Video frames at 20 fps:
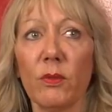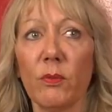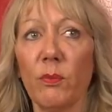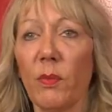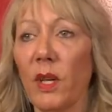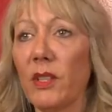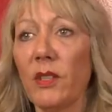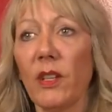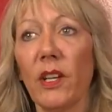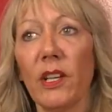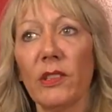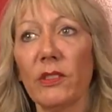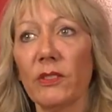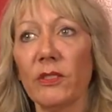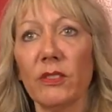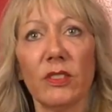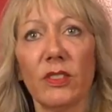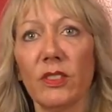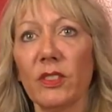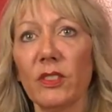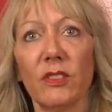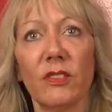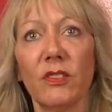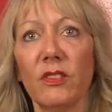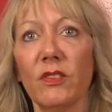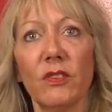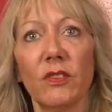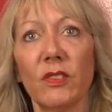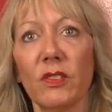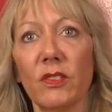My daughter
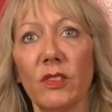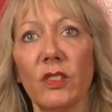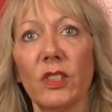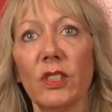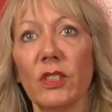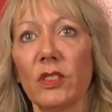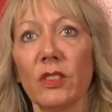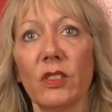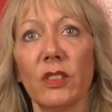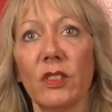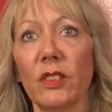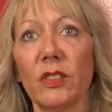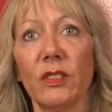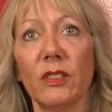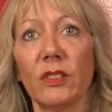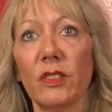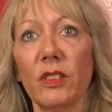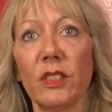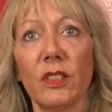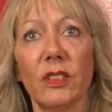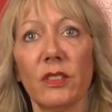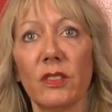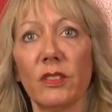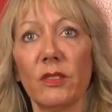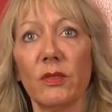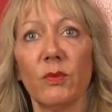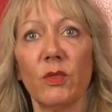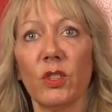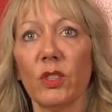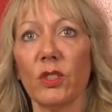is
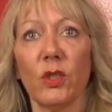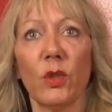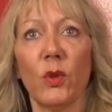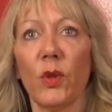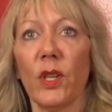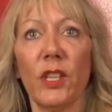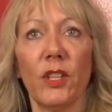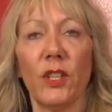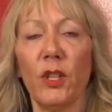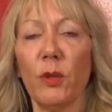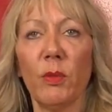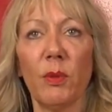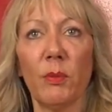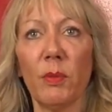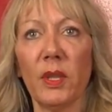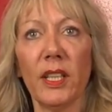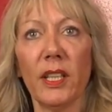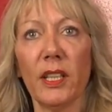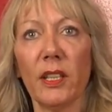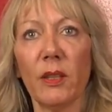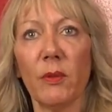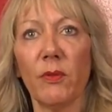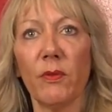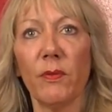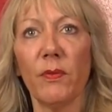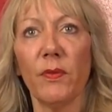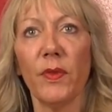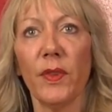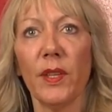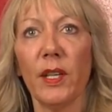just a great human being.
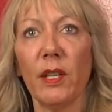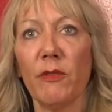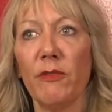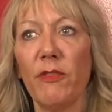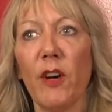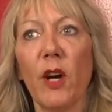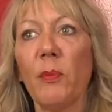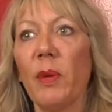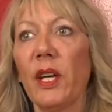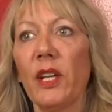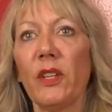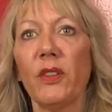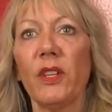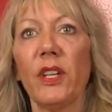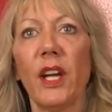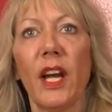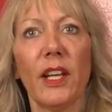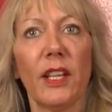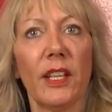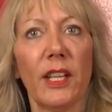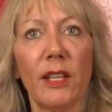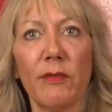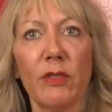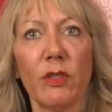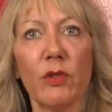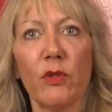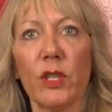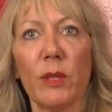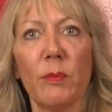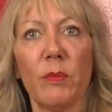Far better than I could
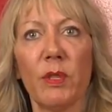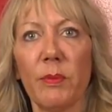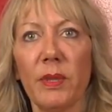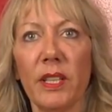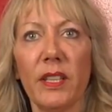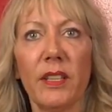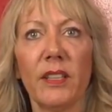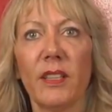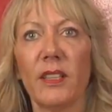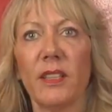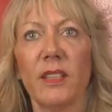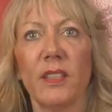ever dream to be.